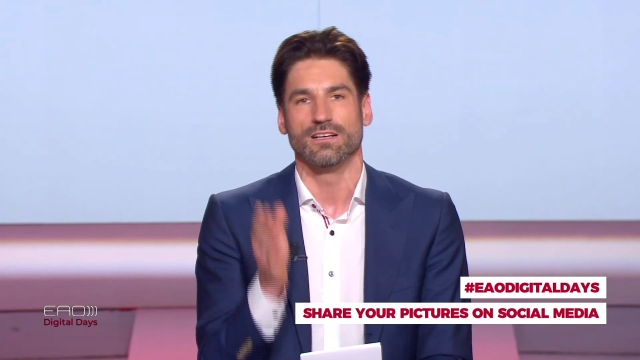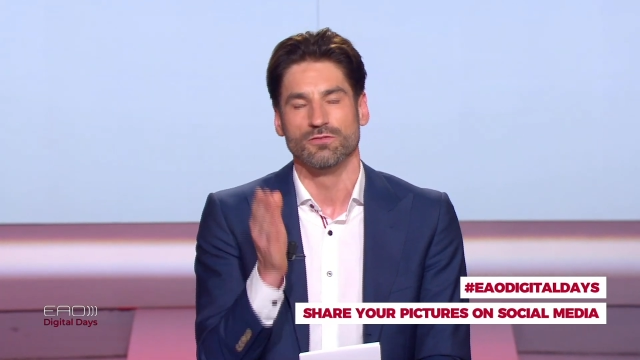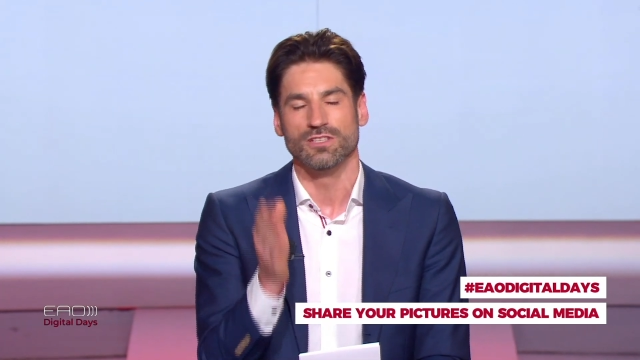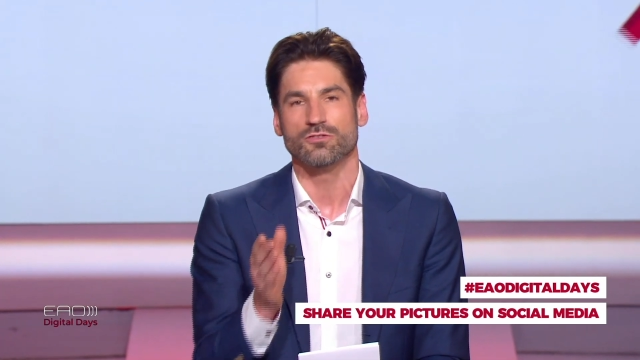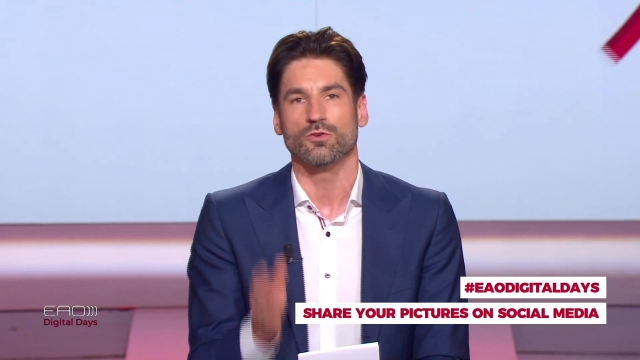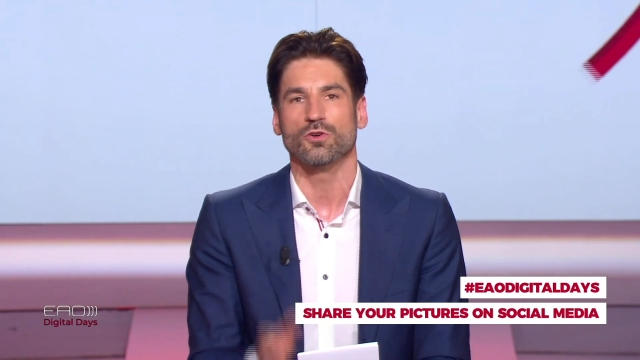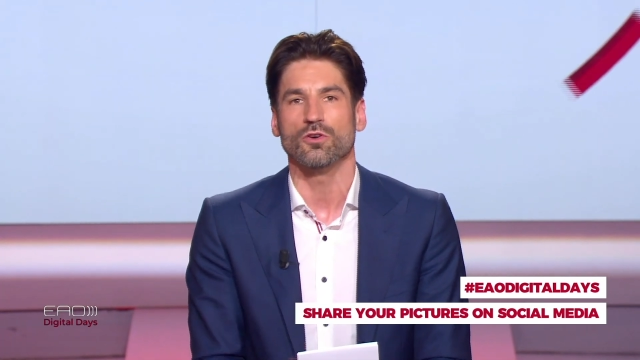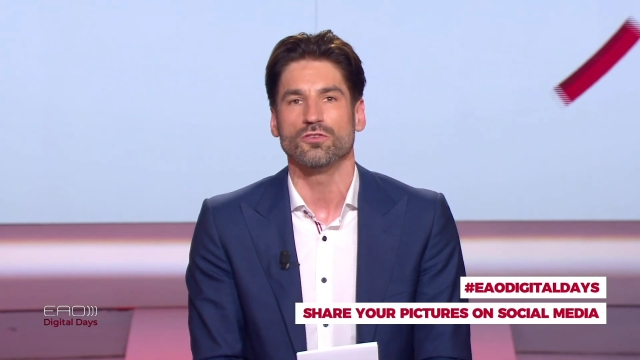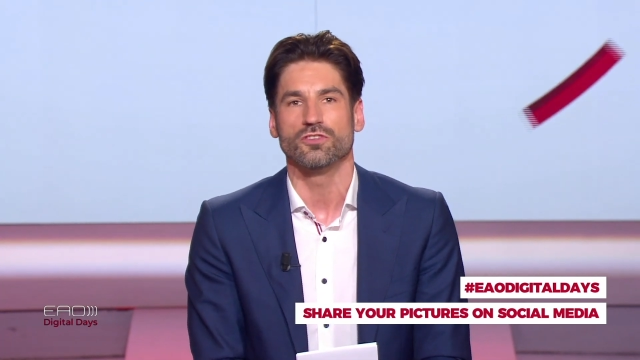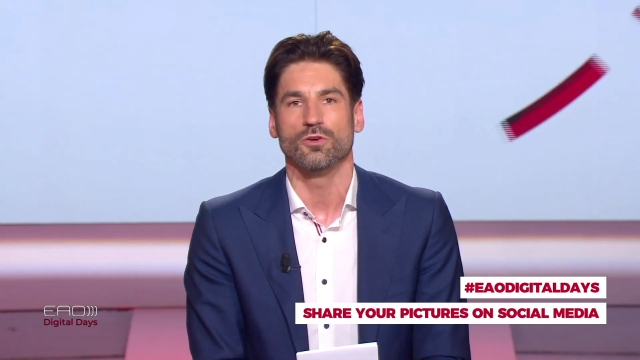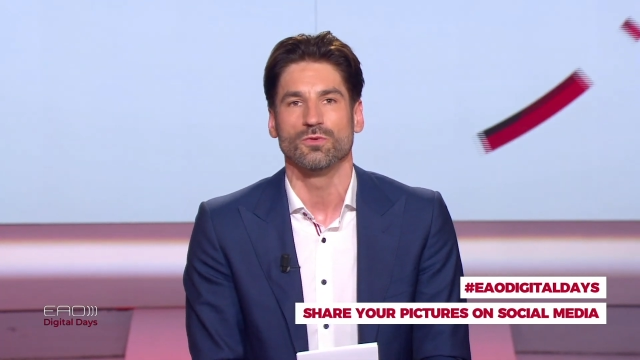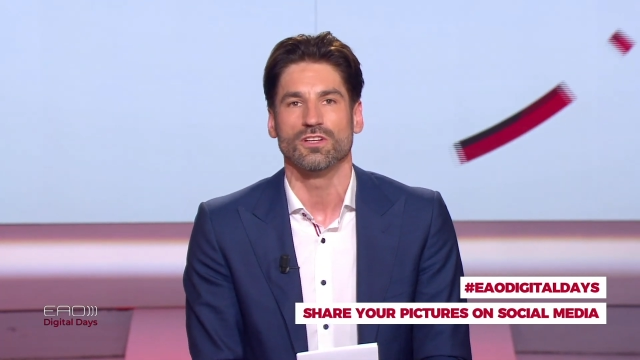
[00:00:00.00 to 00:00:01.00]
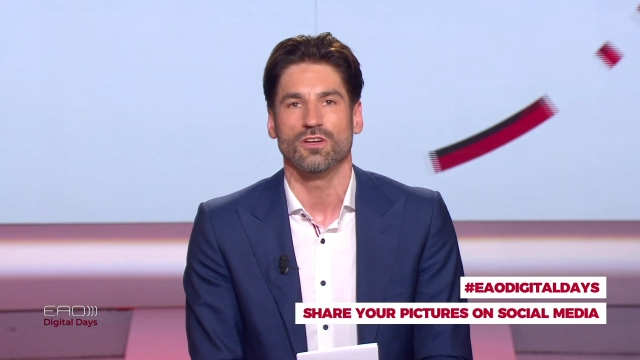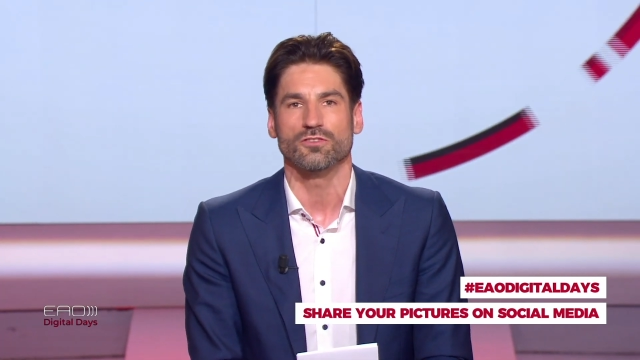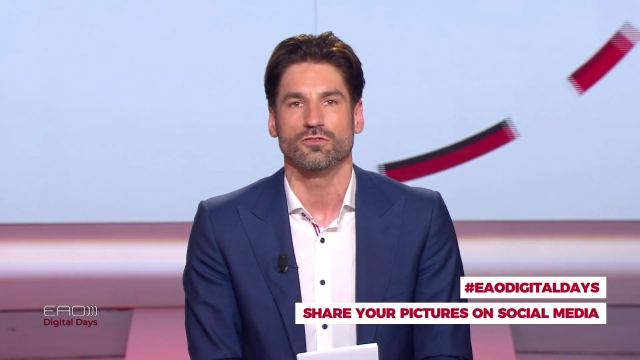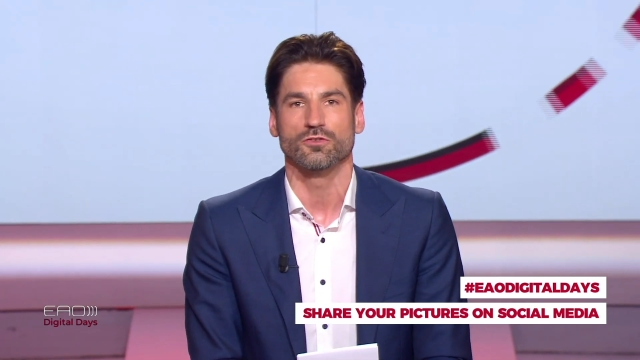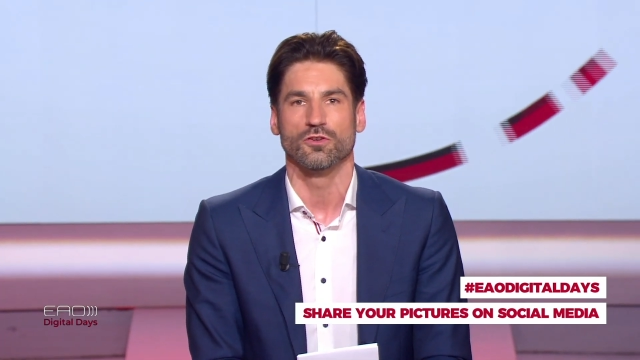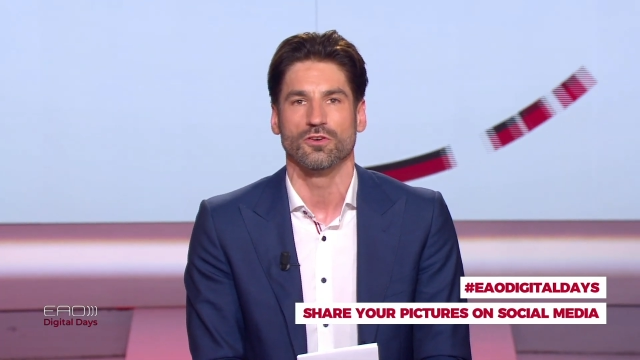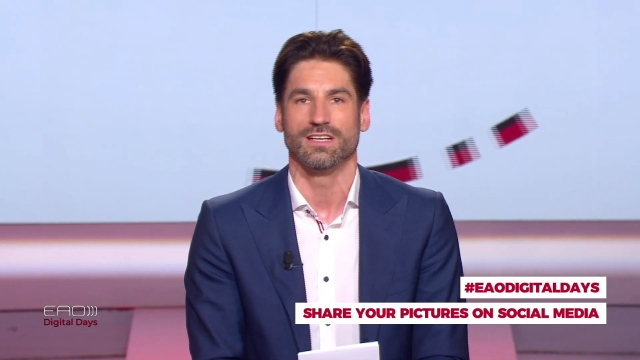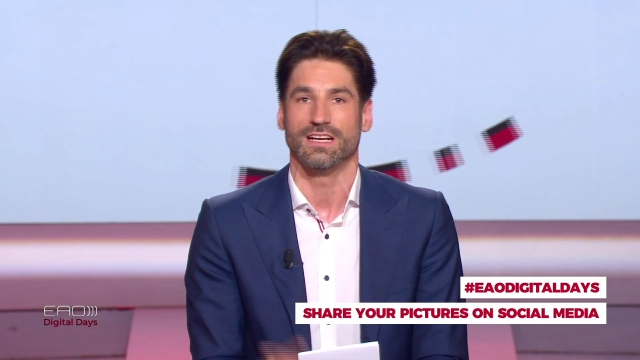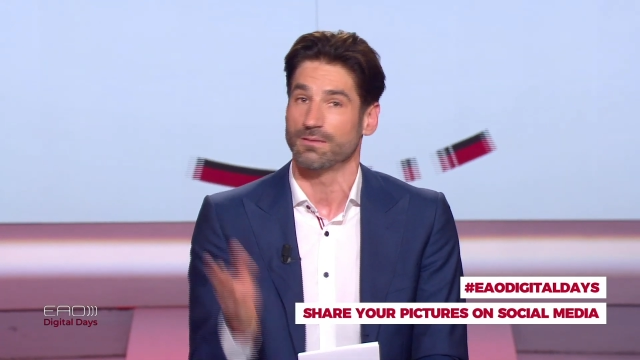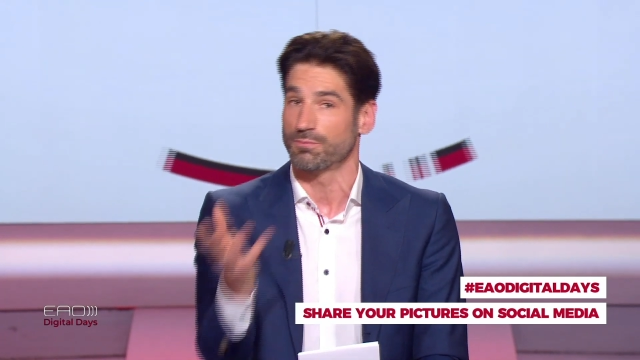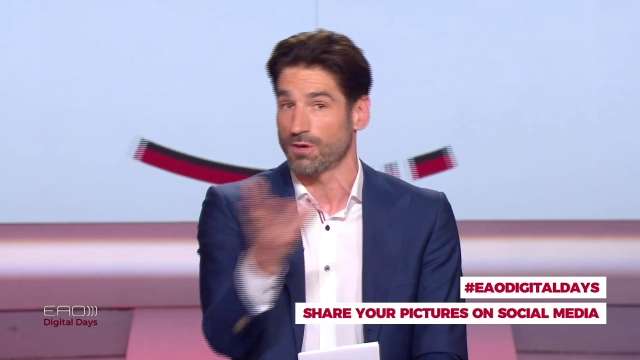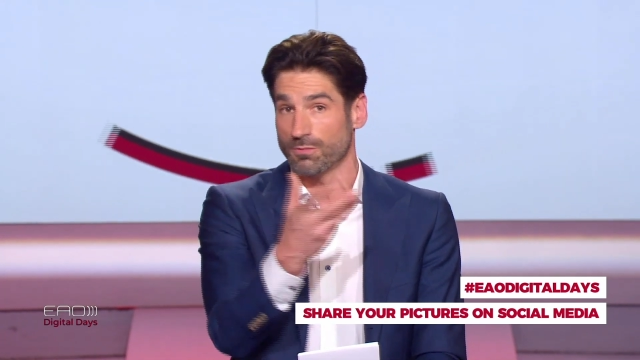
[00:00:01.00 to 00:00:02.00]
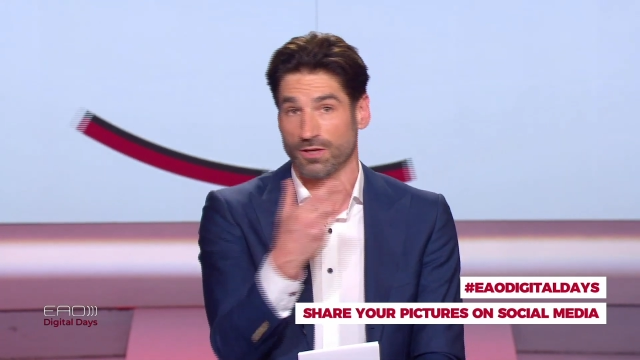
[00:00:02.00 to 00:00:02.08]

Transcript: Risto Kontio will also join there, and probably